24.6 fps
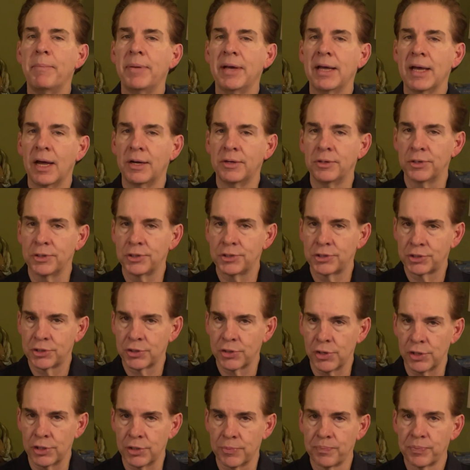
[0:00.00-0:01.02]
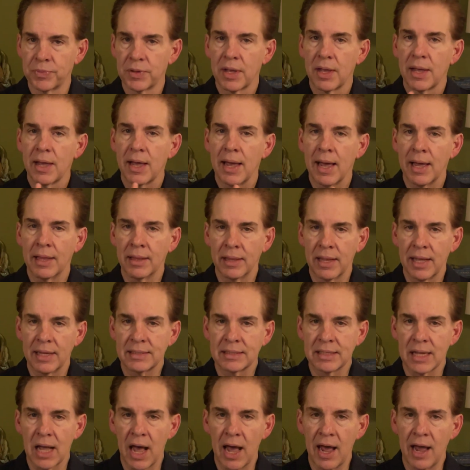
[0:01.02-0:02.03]
be understood
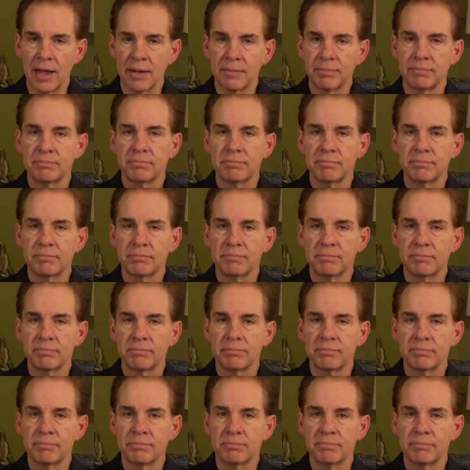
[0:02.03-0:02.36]
unless I